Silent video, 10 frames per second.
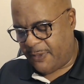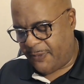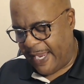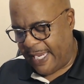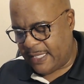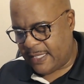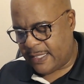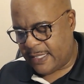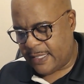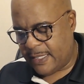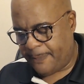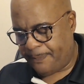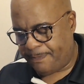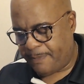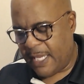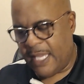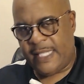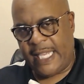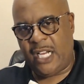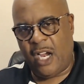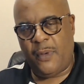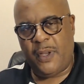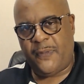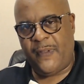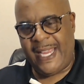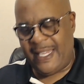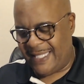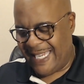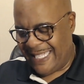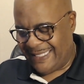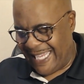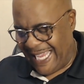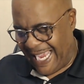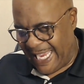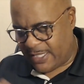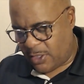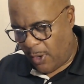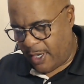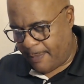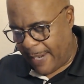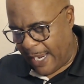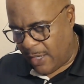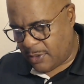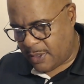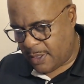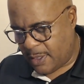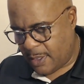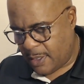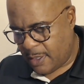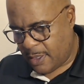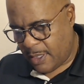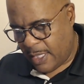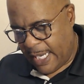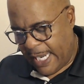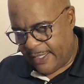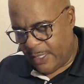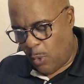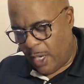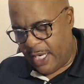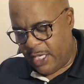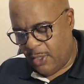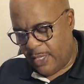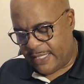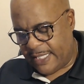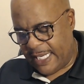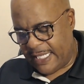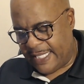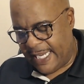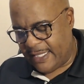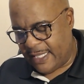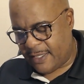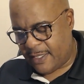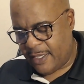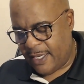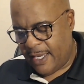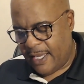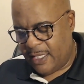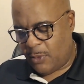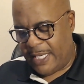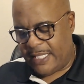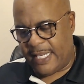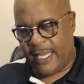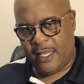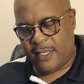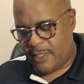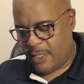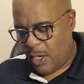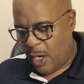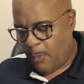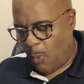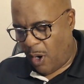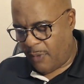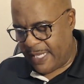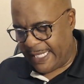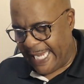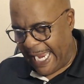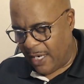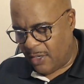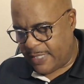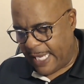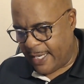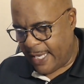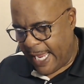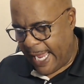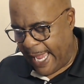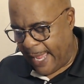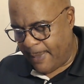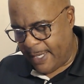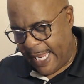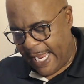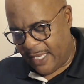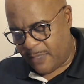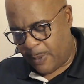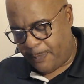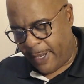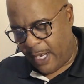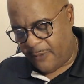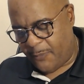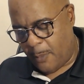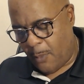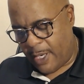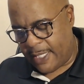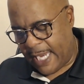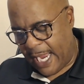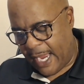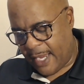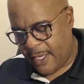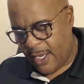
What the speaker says: face. They covered his face. They escorted him out. Then one of the eunuchs in attendance, look what he says. Moreover, the gallows that Haman has prepared for Mordecai,